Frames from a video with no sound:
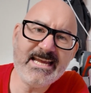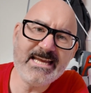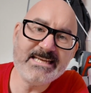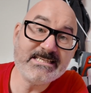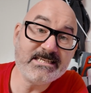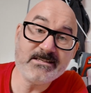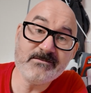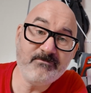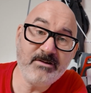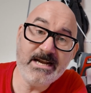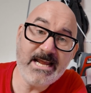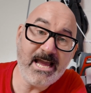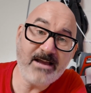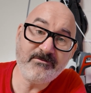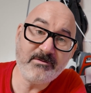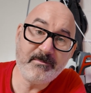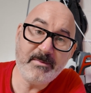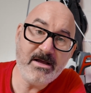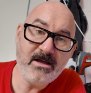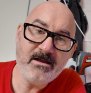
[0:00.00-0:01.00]
it doesn't really
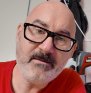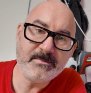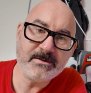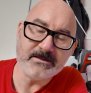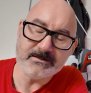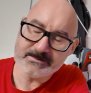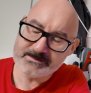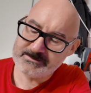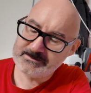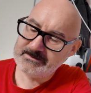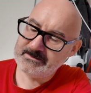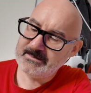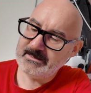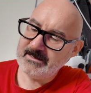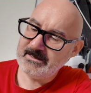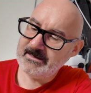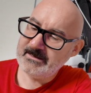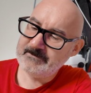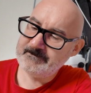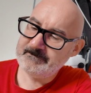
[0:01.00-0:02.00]
have a purpose.
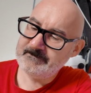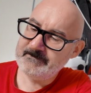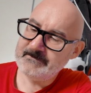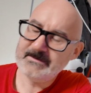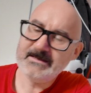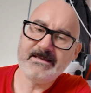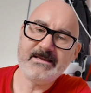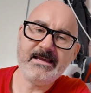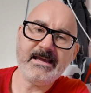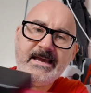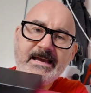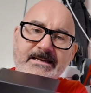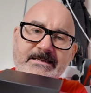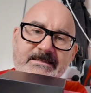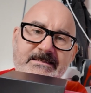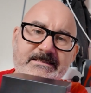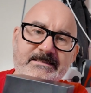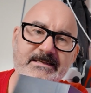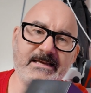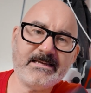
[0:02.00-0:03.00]
Um,
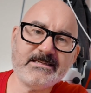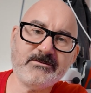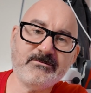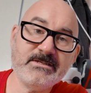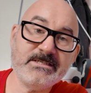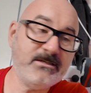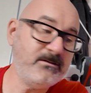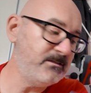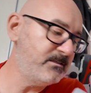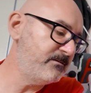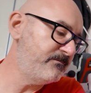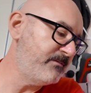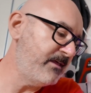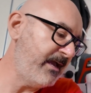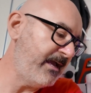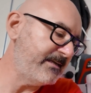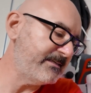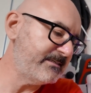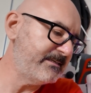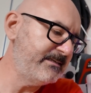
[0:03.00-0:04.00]
and as a result of
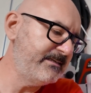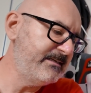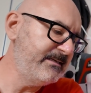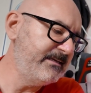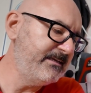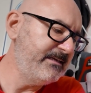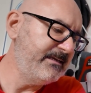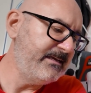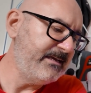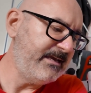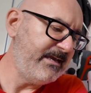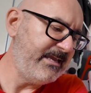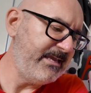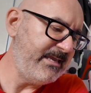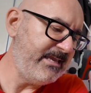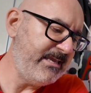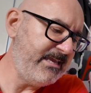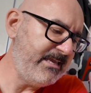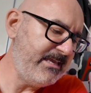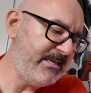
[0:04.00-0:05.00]
that,
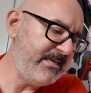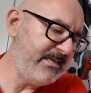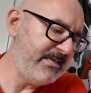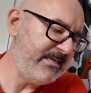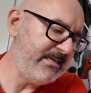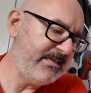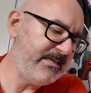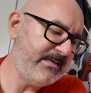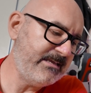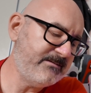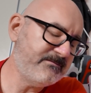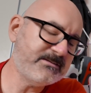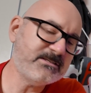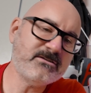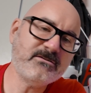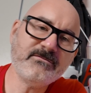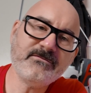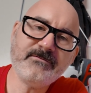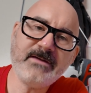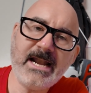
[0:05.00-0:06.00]
he
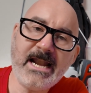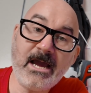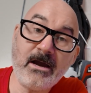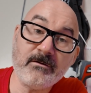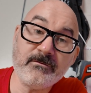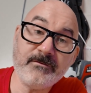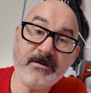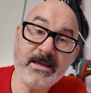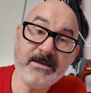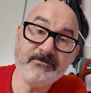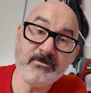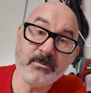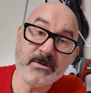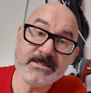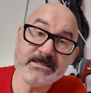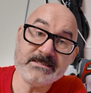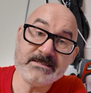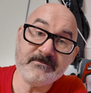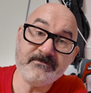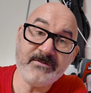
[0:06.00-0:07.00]
sort of fell out of favor
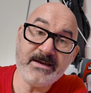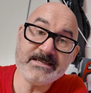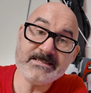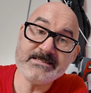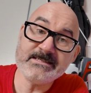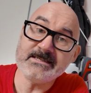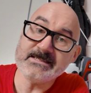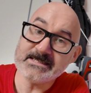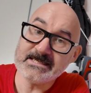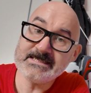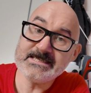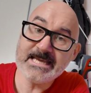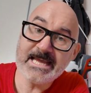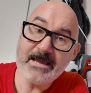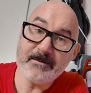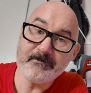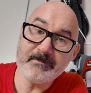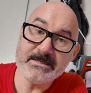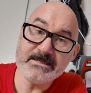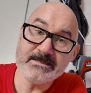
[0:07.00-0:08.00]
with his investors because he
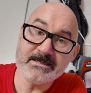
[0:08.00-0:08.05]
kept